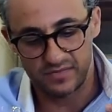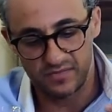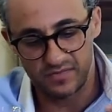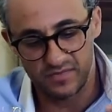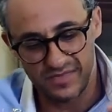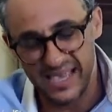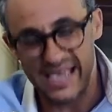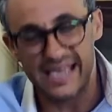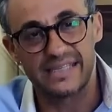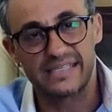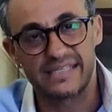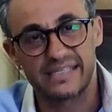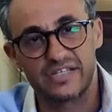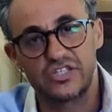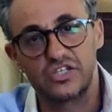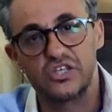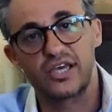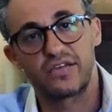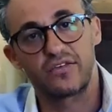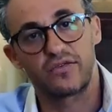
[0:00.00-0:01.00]
taste
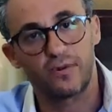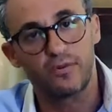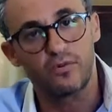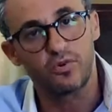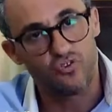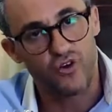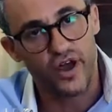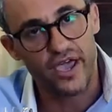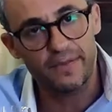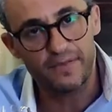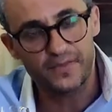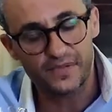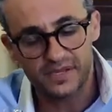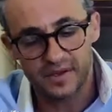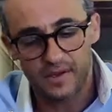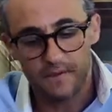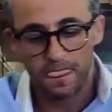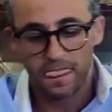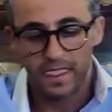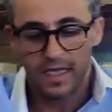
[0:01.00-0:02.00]
that you get from
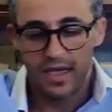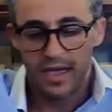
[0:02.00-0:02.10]
grapes,